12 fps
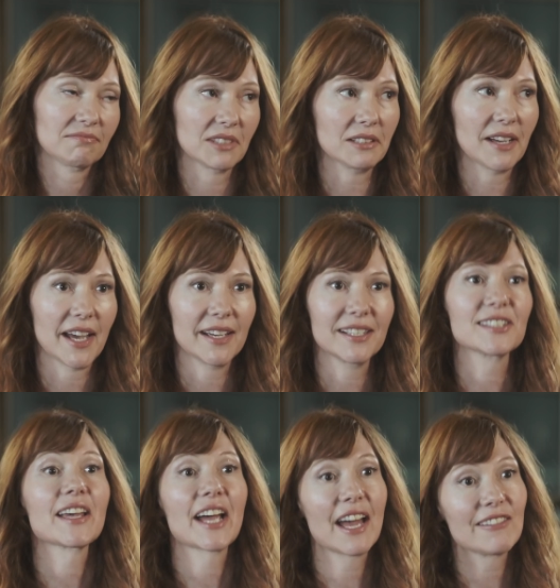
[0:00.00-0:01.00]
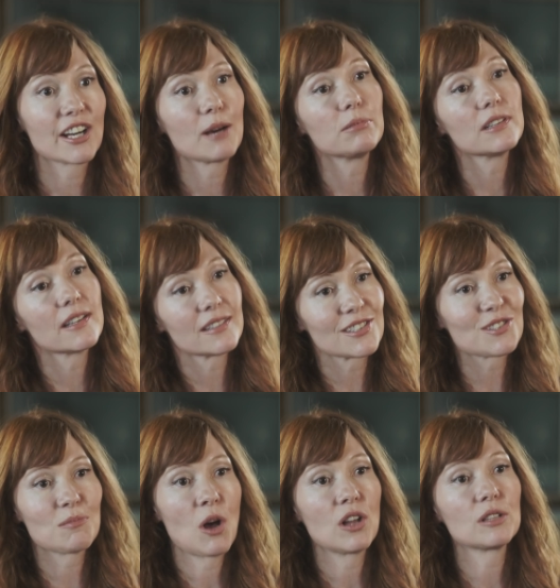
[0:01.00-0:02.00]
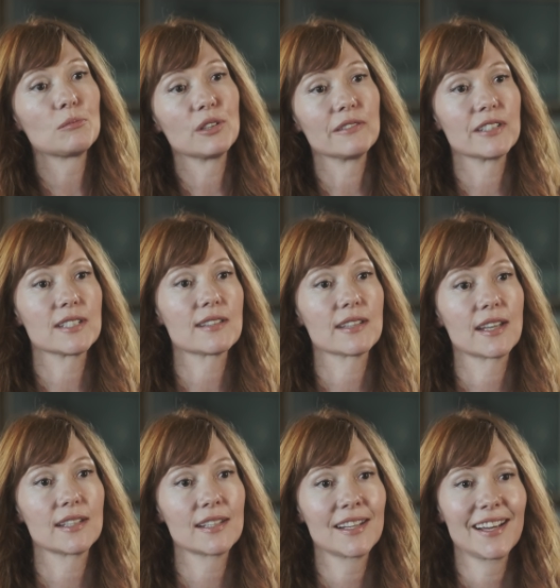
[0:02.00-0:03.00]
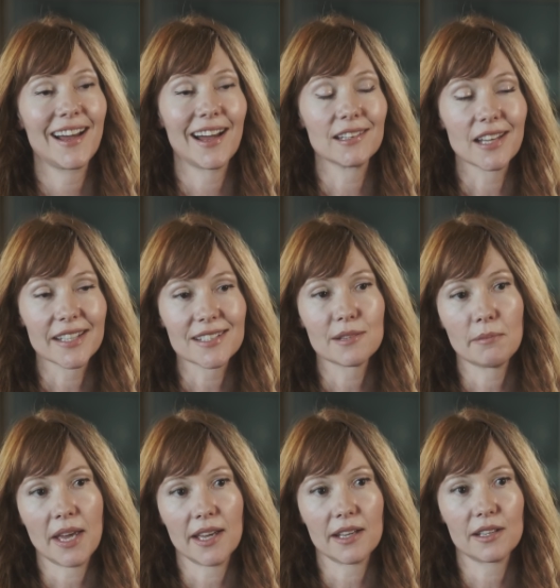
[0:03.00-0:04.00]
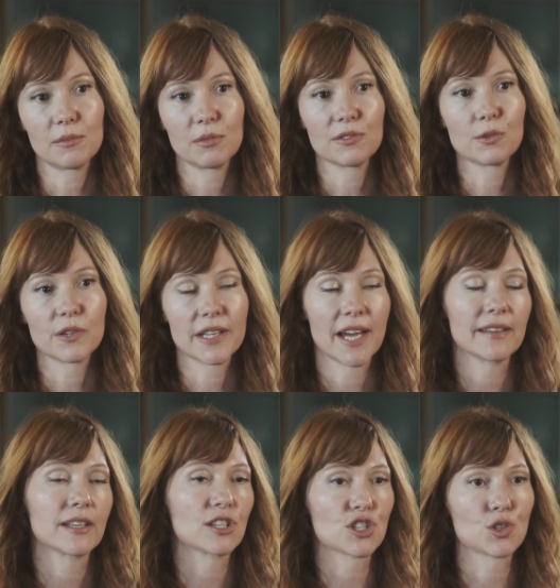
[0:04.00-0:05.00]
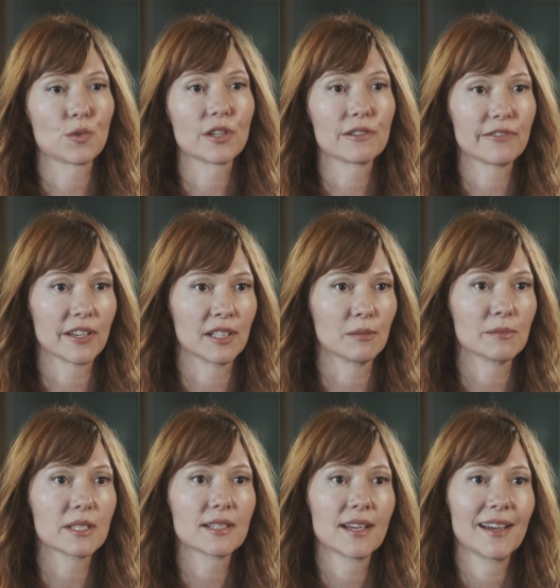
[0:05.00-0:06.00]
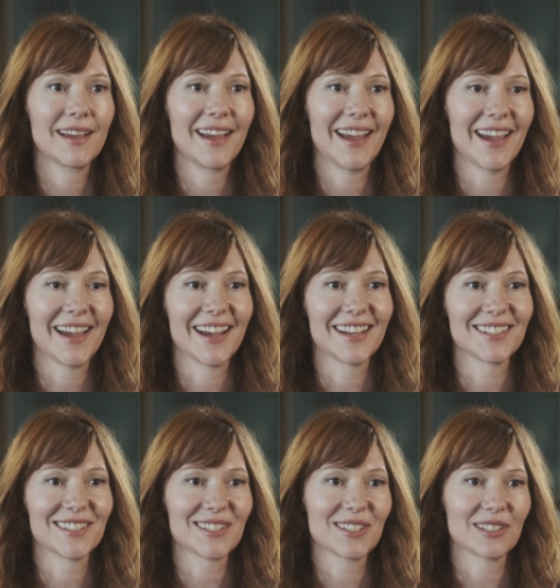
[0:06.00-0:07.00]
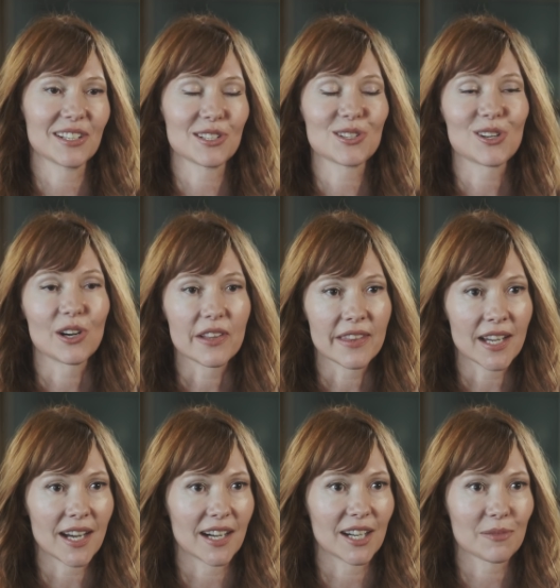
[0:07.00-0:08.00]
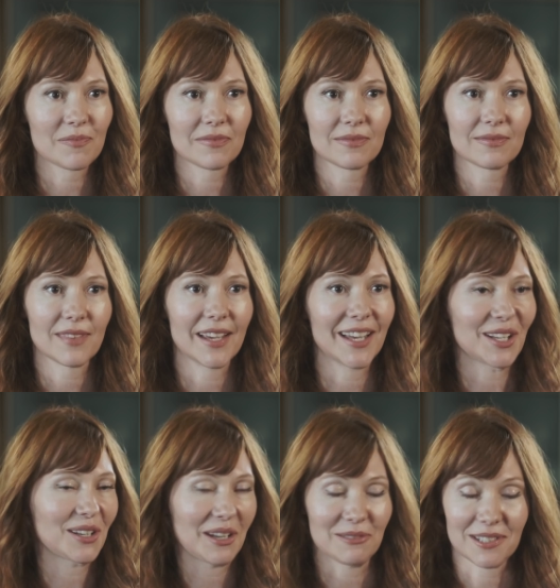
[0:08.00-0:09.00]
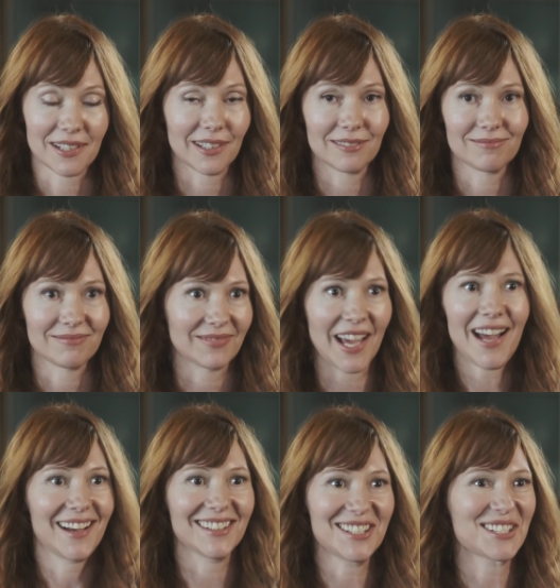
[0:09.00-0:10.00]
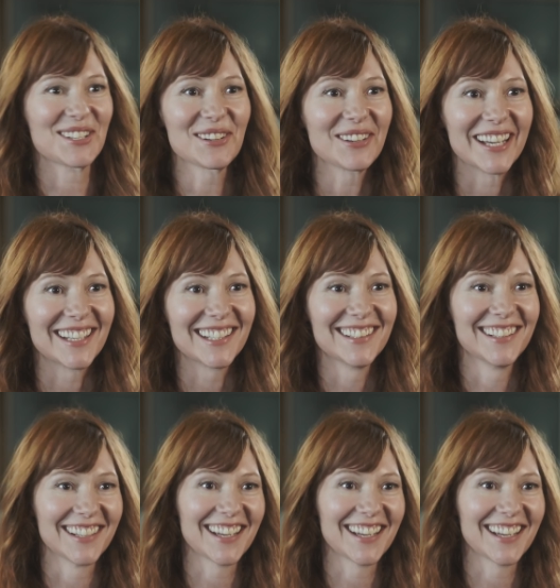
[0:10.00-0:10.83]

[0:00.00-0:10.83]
Okay, he's like, I have a couple other smaller movies that I'd like to make before that that are shorter films, and let's start there. Mm. And I was like, yeah, let's do it. Mm.